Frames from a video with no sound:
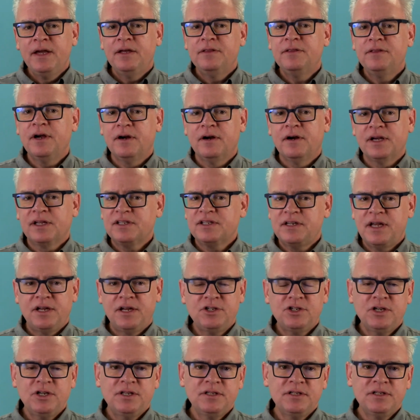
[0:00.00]
There are
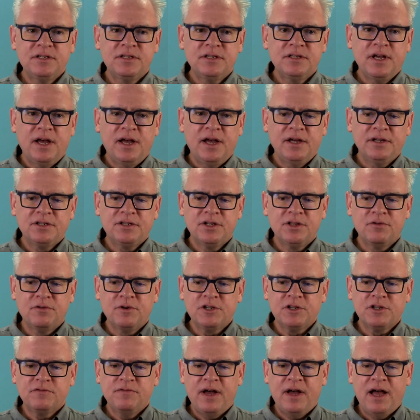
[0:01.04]
extensions to the
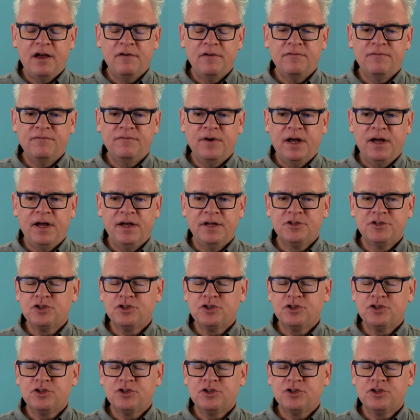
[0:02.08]
RISC-V